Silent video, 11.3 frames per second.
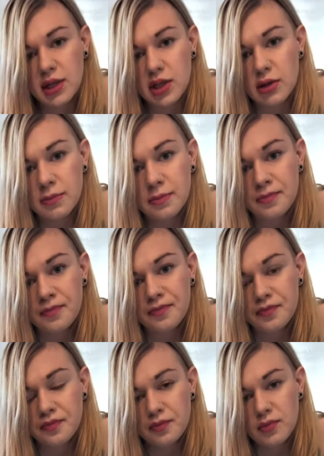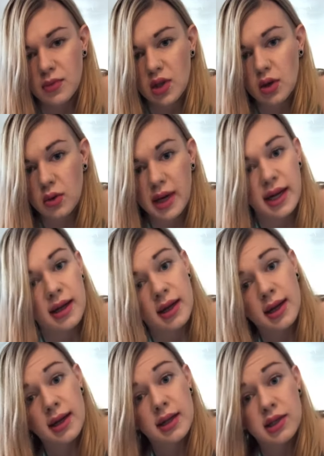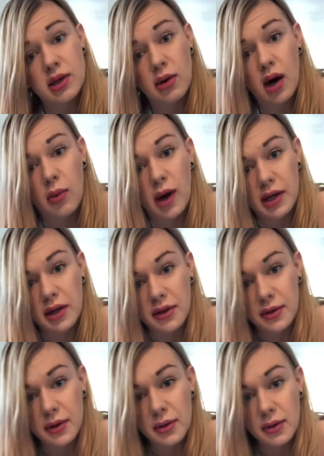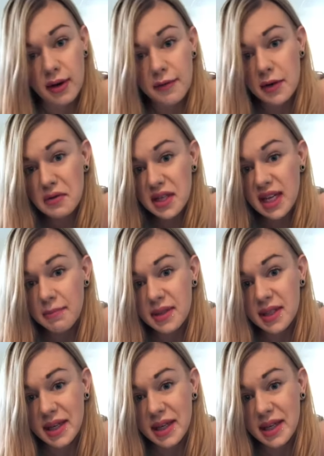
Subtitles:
you. Okay, so I'll walk you through a few tips.